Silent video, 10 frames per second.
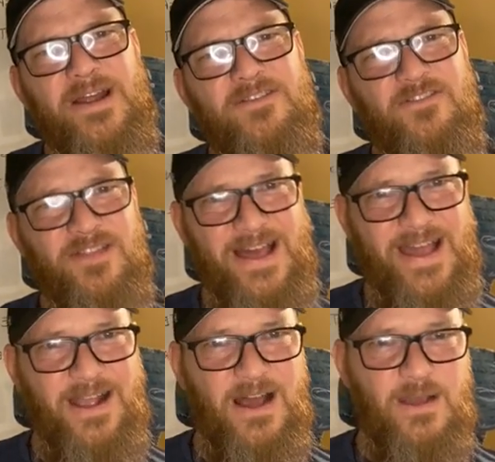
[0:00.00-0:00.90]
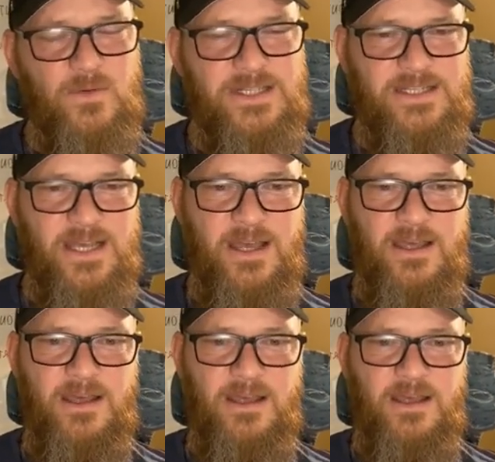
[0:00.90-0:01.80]
red flag, I would
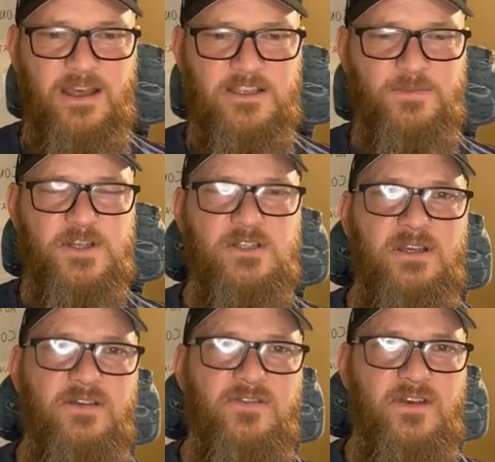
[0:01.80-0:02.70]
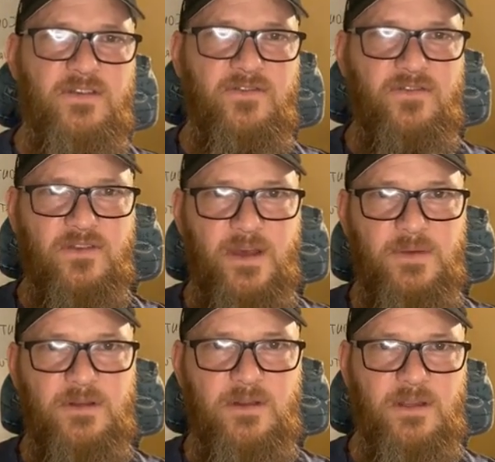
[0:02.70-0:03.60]
say, especially
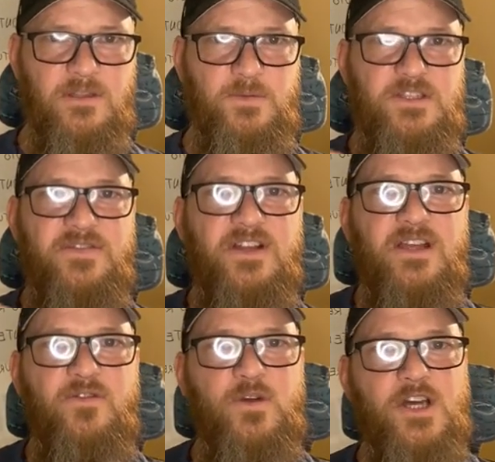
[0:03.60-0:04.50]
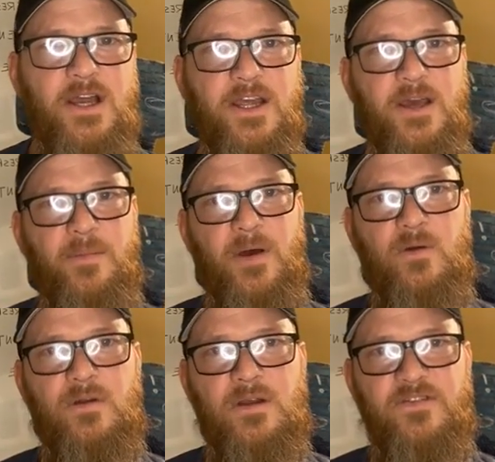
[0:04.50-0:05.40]
specifically if we're talking
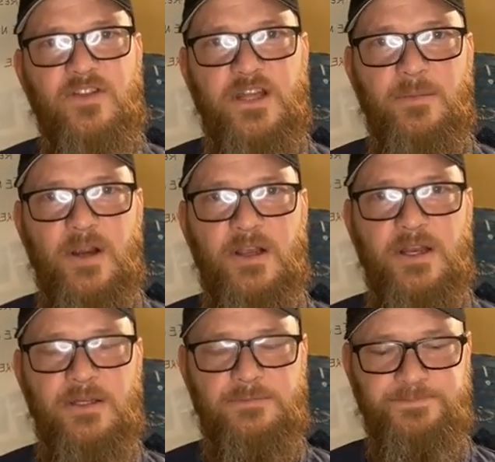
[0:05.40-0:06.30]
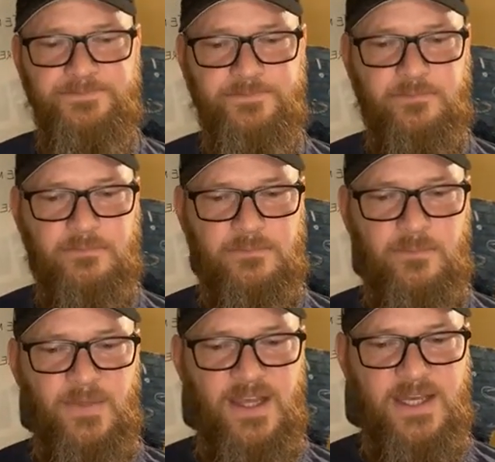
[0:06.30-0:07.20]
about affiliate marketing,
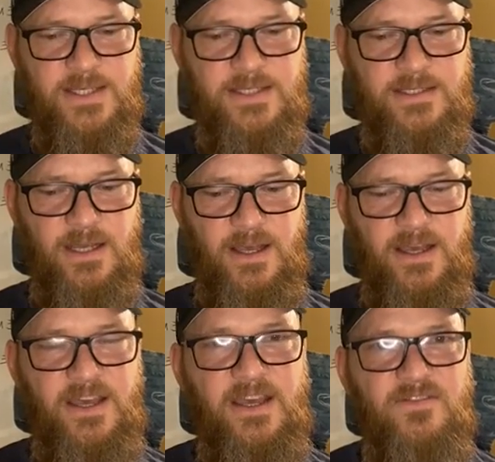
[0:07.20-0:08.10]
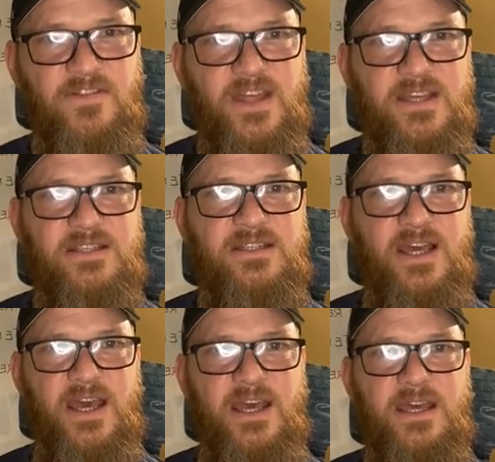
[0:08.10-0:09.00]
is if they
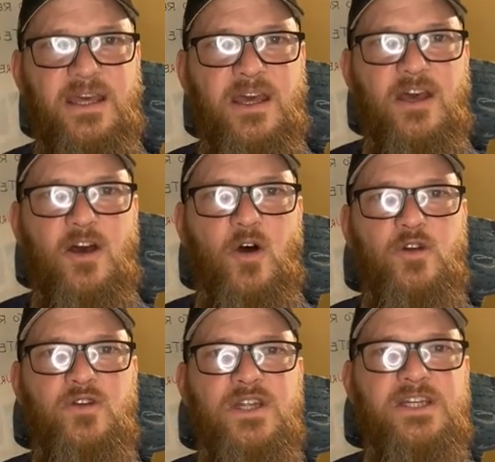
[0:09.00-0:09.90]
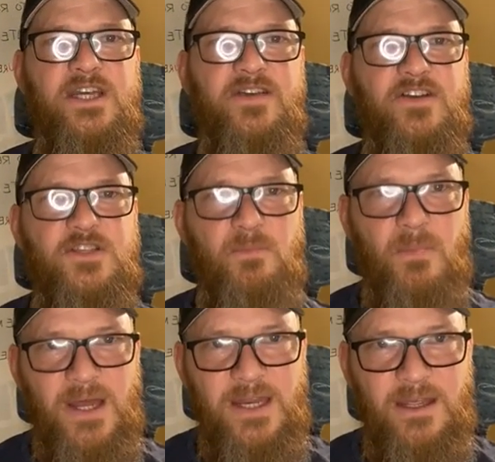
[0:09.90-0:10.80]
say, oh, you need to give us
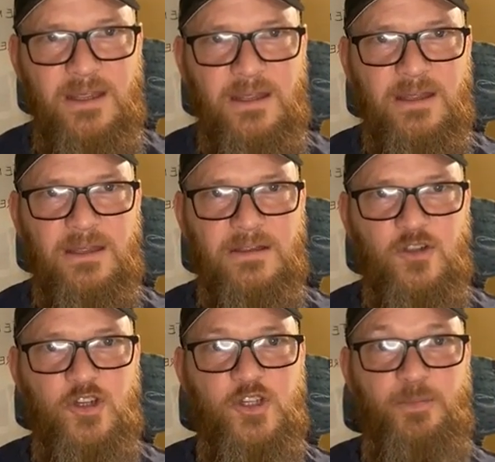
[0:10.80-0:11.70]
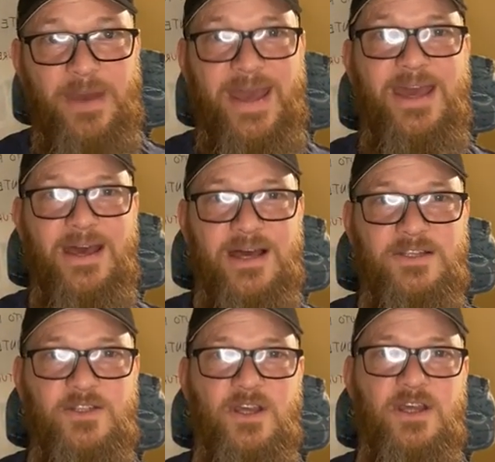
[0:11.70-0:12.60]
money, you need to pay
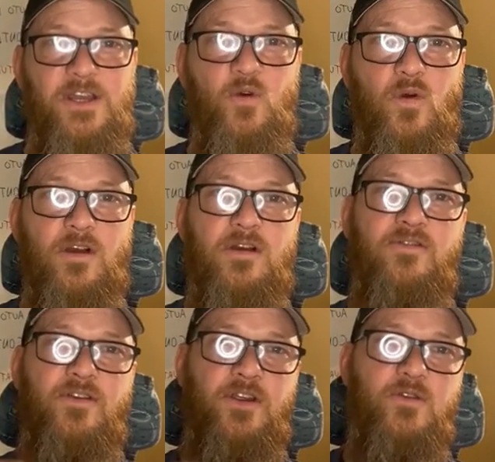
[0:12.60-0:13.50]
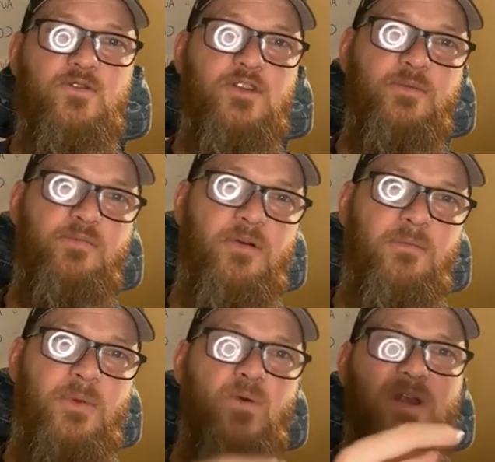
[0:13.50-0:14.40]
us in order for you to
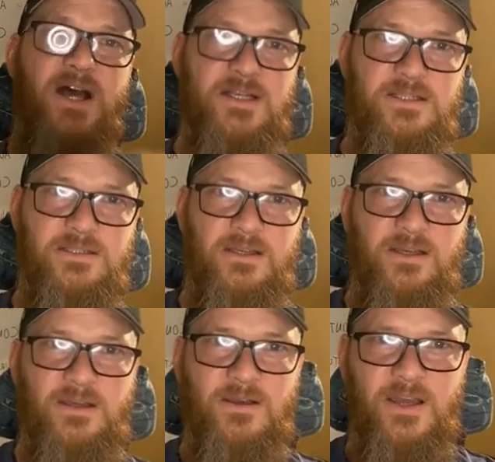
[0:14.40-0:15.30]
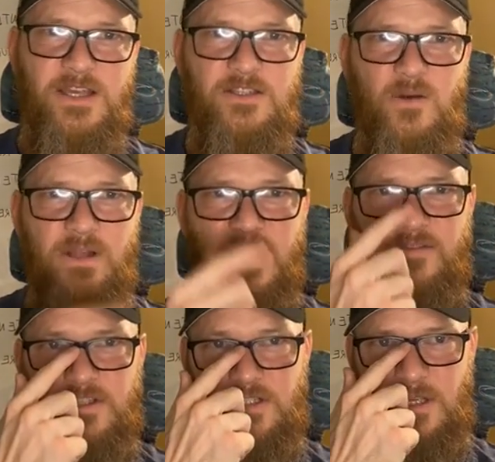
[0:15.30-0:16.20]
promote us. Okay, so like
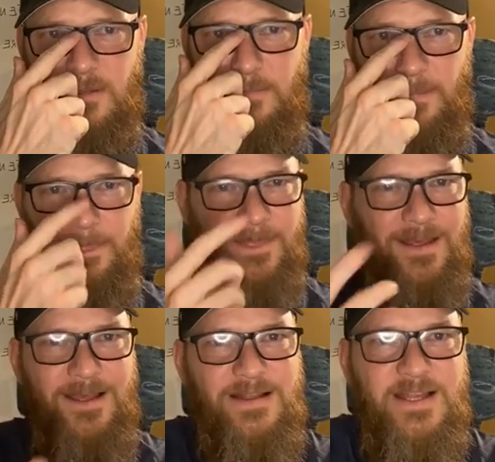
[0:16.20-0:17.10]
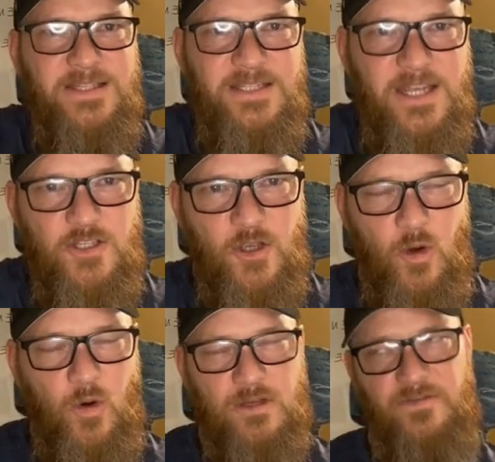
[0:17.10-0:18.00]
if it's let's say it's a
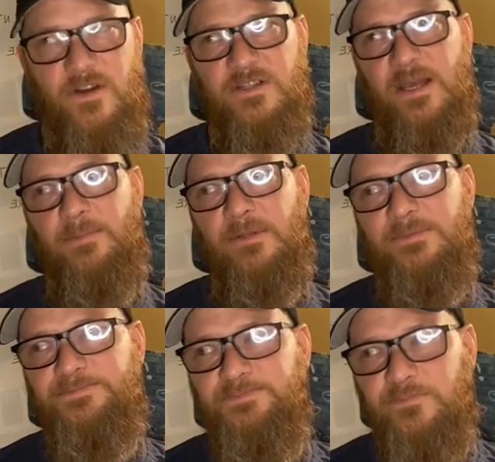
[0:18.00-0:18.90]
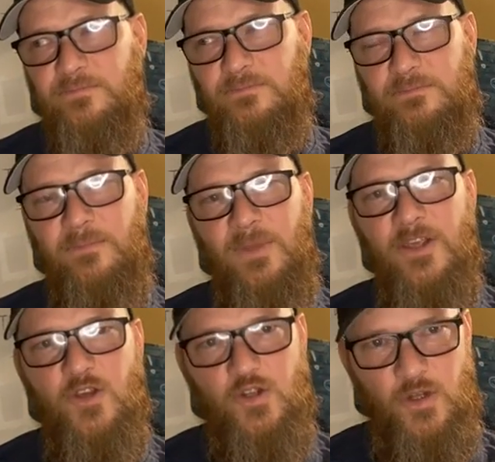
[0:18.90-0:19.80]
course, for example,
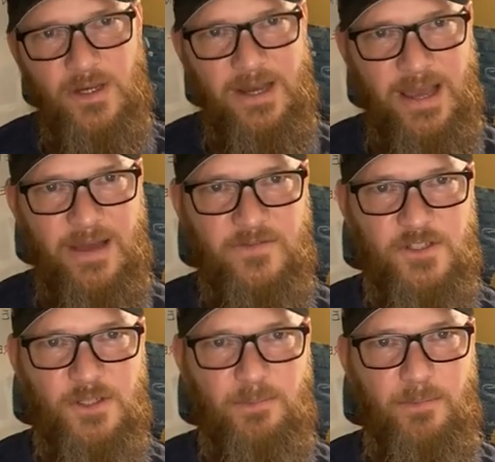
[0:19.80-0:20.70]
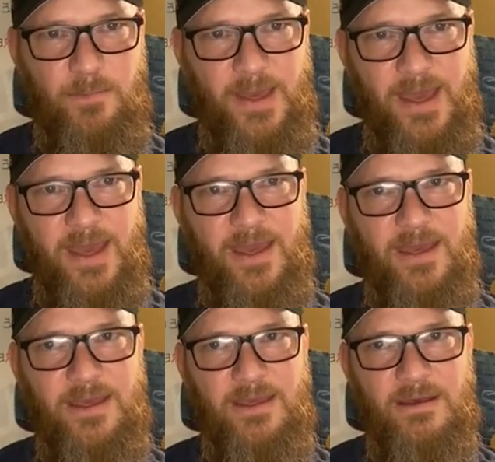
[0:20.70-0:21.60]
you shouldn't have to
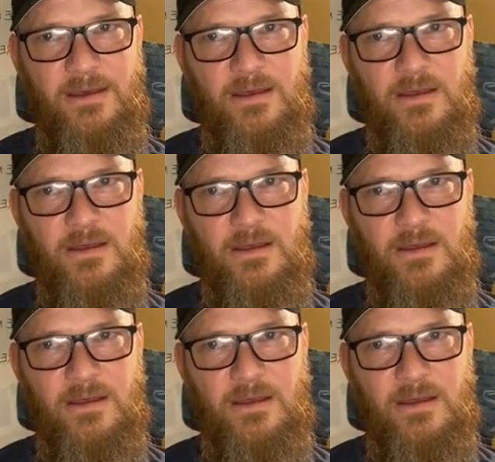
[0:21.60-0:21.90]
pay